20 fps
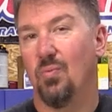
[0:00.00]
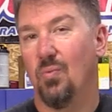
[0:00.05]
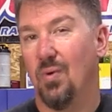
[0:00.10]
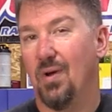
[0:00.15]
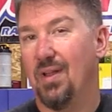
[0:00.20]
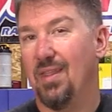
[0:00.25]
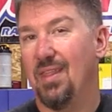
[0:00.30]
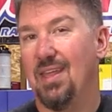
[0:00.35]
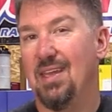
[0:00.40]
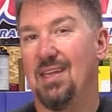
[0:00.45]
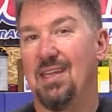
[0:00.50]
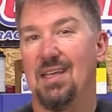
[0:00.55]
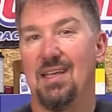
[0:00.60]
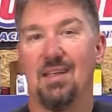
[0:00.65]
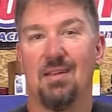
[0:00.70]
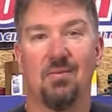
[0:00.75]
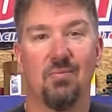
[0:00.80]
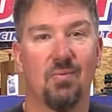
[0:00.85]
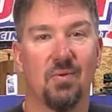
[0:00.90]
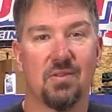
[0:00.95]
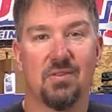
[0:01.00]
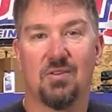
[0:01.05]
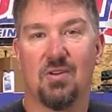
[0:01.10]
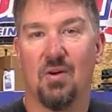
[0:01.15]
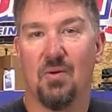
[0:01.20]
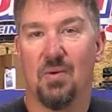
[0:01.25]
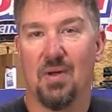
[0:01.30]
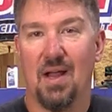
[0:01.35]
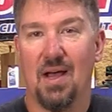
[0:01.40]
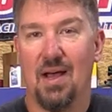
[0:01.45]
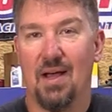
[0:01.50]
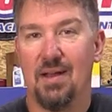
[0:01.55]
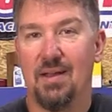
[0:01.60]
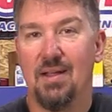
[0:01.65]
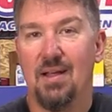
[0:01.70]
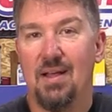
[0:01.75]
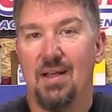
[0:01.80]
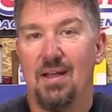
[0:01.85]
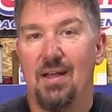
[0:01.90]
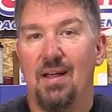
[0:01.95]
What do they need? What's going
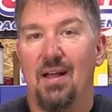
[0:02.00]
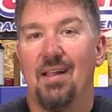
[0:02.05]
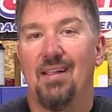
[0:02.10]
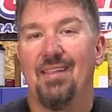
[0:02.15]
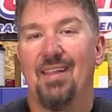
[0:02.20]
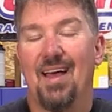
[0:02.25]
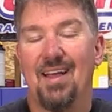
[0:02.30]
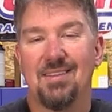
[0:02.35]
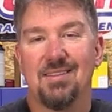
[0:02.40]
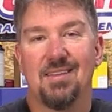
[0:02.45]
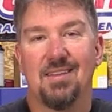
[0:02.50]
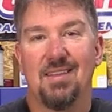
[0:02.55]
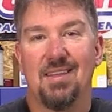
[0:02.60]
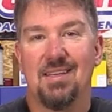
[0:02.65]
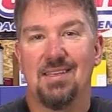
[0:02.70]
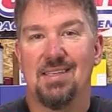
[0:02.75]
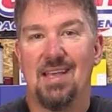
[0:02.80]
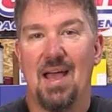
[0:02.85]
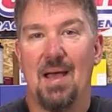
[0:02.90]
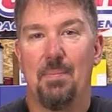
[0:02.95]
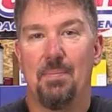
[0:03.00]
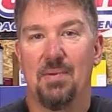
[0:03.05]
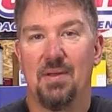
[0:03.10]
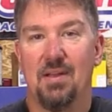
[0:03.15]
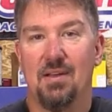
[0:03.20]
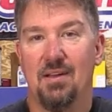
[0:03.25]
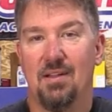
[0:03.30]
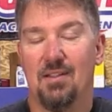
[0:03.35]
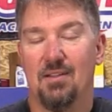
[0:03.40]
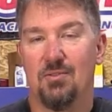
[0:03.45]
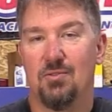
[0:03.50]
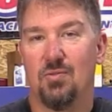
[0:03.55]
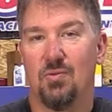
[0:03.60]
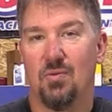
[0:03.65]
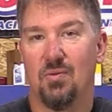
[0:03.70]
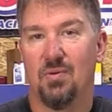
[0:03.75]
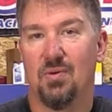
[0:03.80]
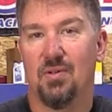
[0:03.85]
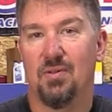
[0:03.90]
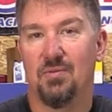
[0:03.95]
on? Lots of things happening in the
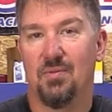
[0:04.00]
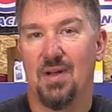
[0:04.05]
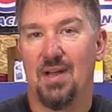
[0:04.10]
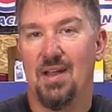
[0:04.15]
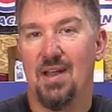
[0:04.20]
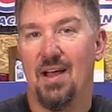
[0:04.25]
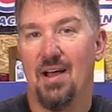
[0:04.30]
tool world right